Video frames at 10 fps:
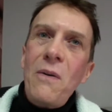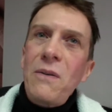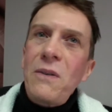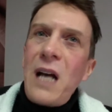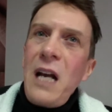
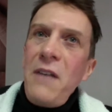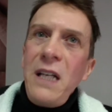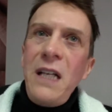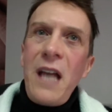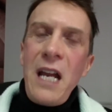kind of
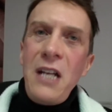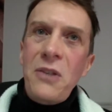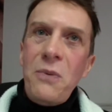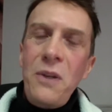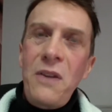engaged
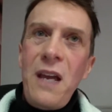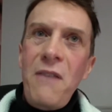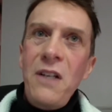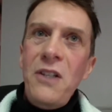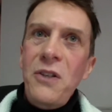with
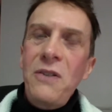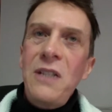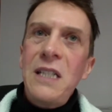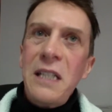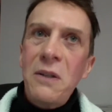having to
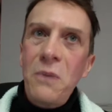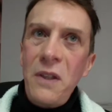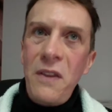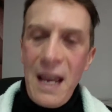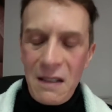deal
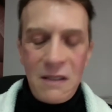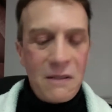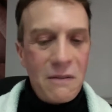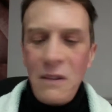with that.